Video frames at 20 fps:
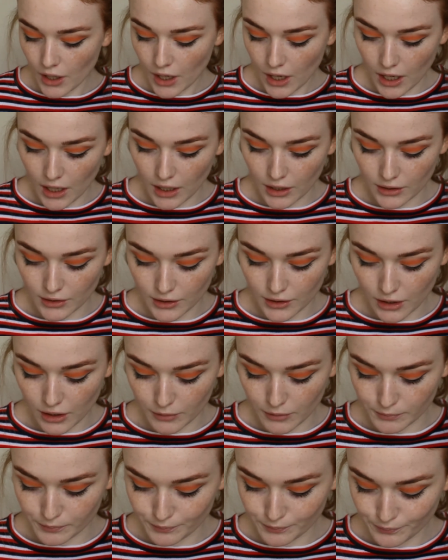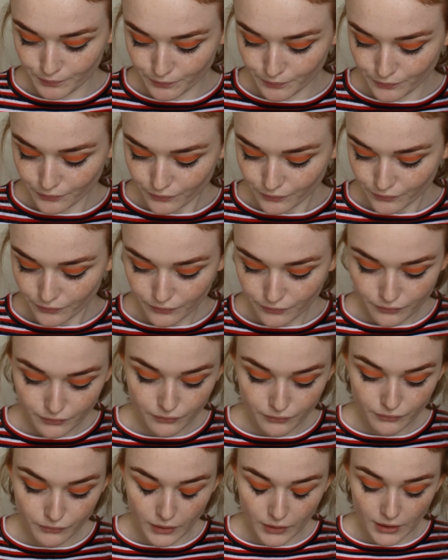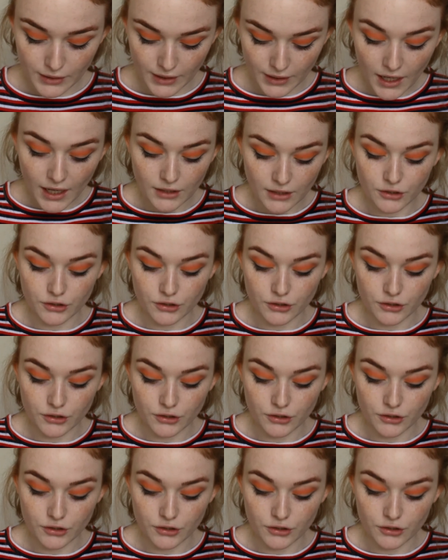And yeah,